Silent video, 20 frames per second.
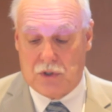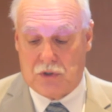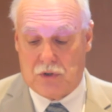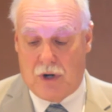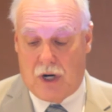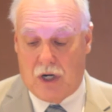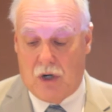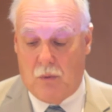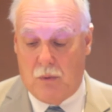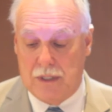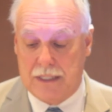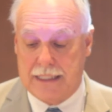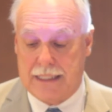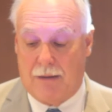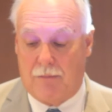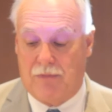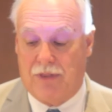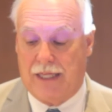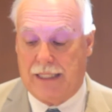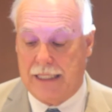struggle with
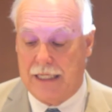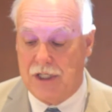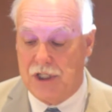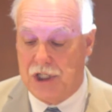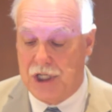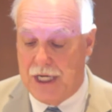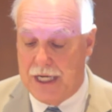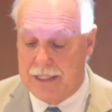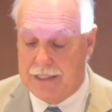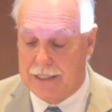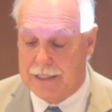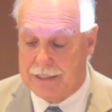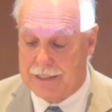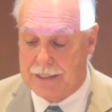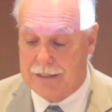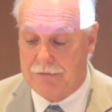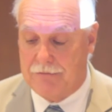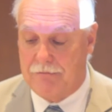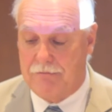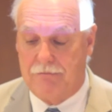something that
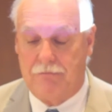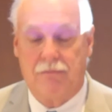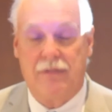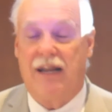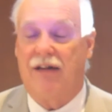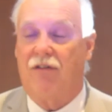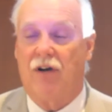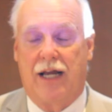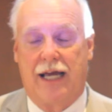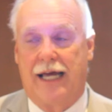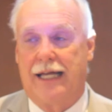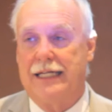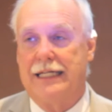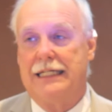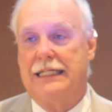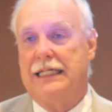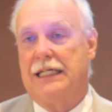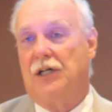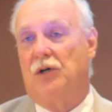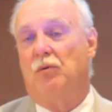Jesus never
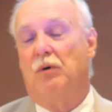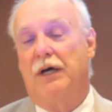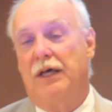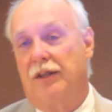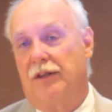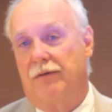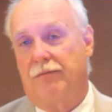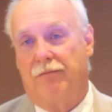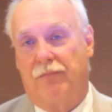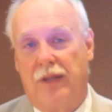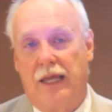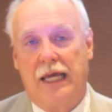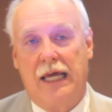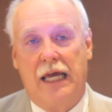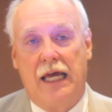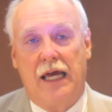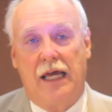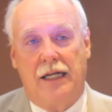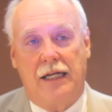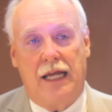had to deal with,
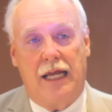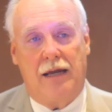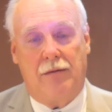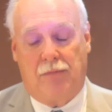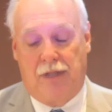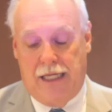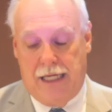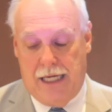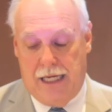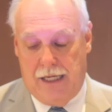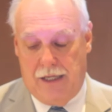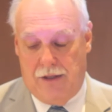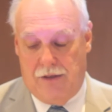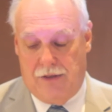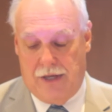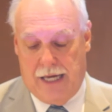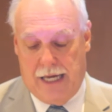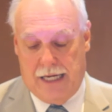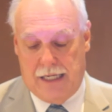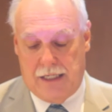
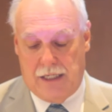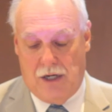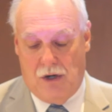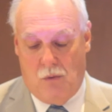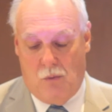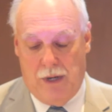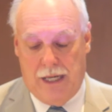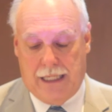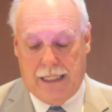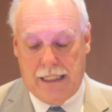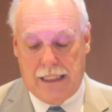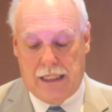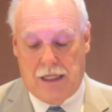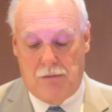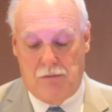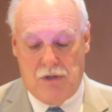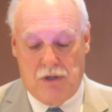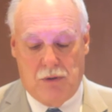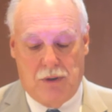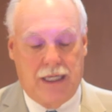namely that we can
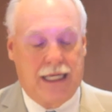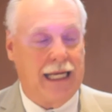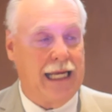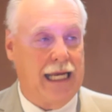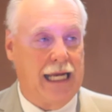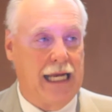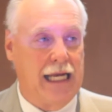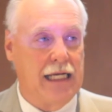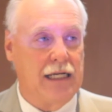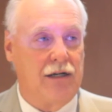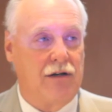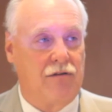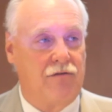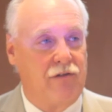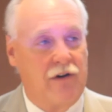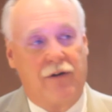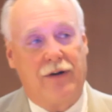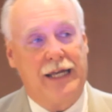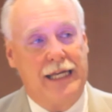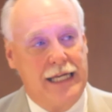
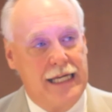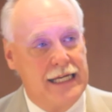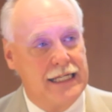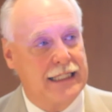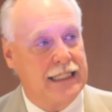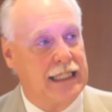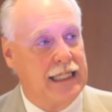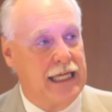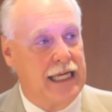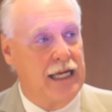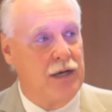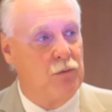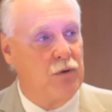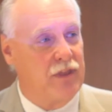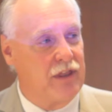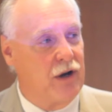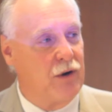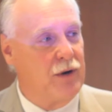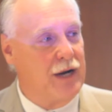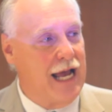communicate very easily
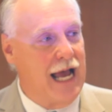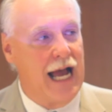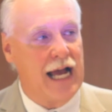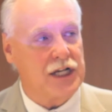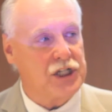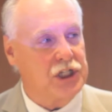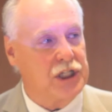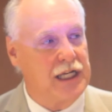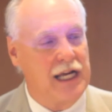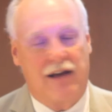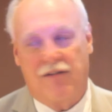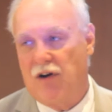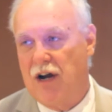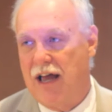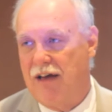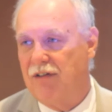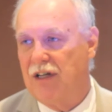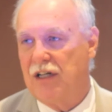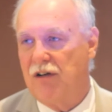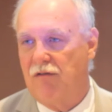without actually
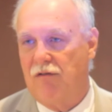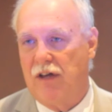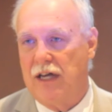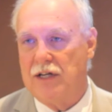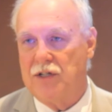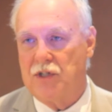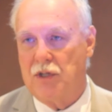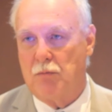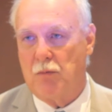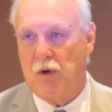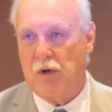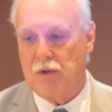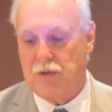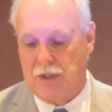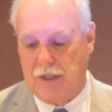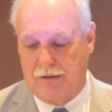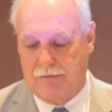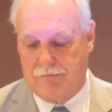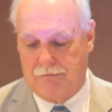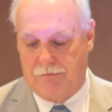ever having to face the
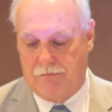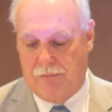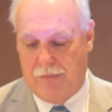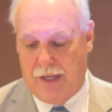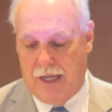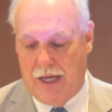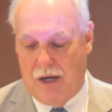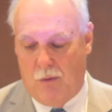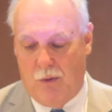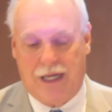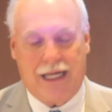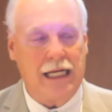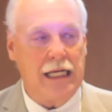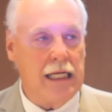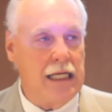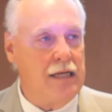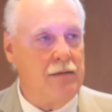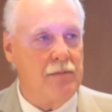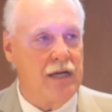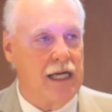person. We
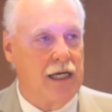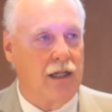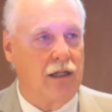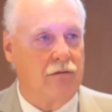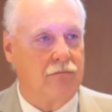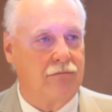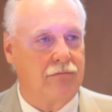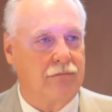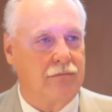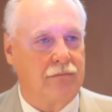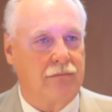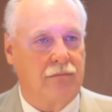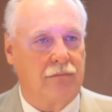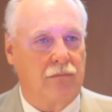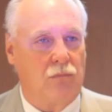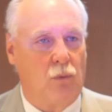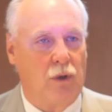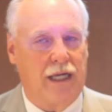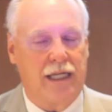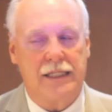can email,
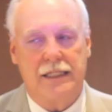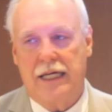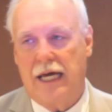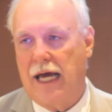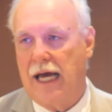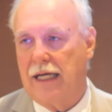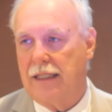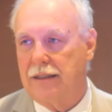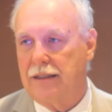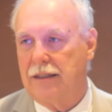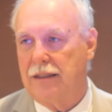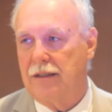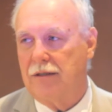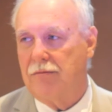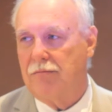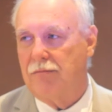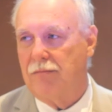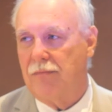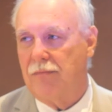we can text,